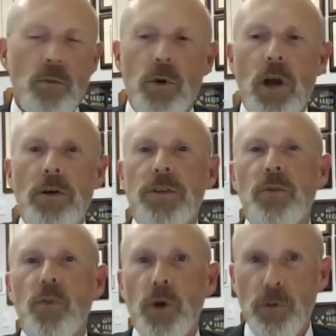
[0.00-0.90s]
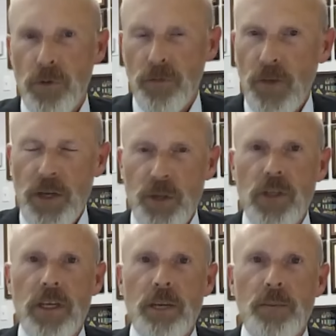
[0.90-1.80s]
regardless of whether it
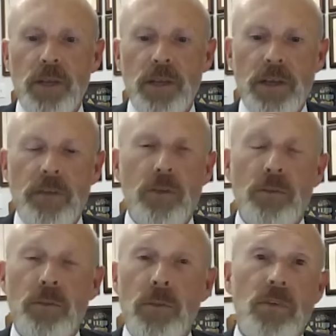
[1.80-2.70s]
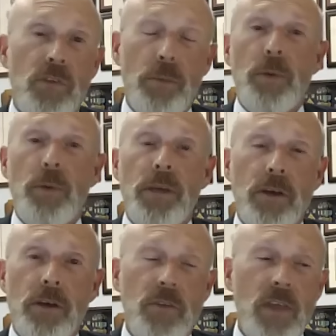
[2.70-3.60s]
facially implicates them, simply
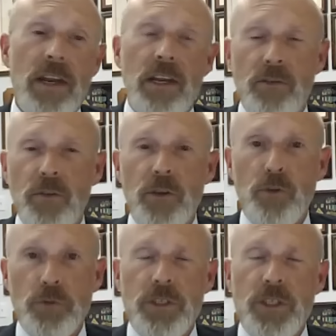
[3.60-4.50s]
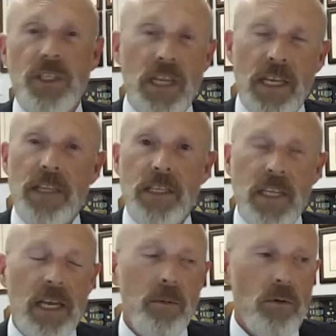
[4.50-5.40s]
because that individual is sitting at the
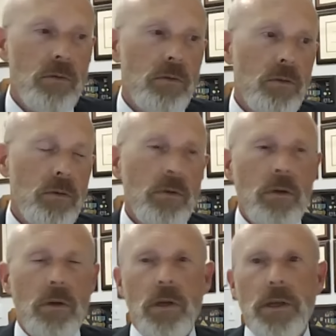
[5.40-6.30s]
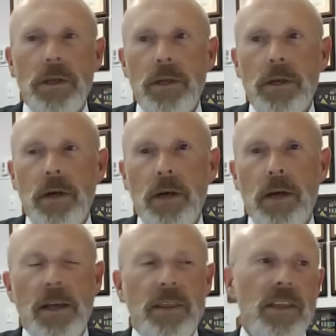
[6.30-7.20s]
table.
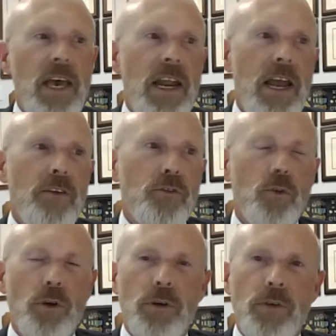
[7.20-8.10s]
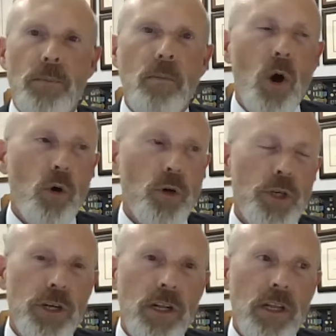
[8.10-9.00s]
I think that has sort of an
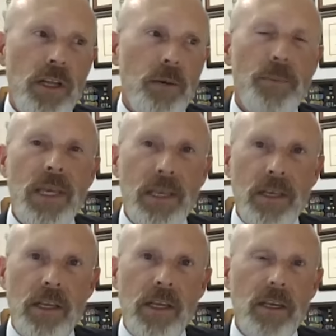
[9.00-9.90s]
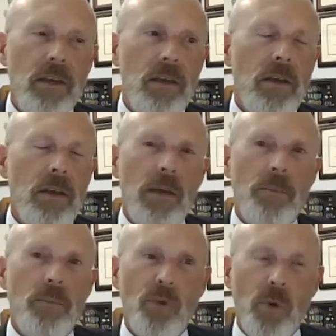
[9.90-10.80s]
emotionally appealing
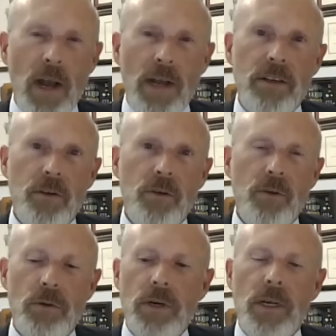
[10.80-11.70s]
practical